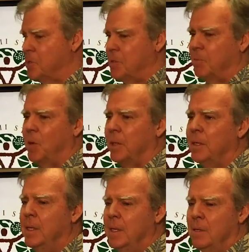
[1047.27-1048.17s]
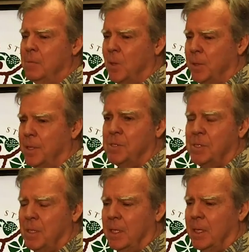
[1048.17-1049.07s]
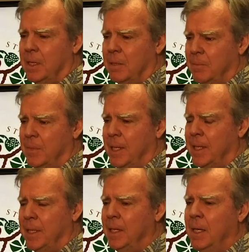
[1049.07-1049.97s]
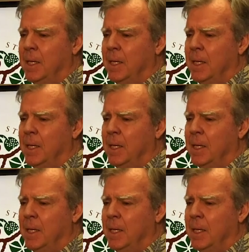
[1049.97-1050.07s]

support this need.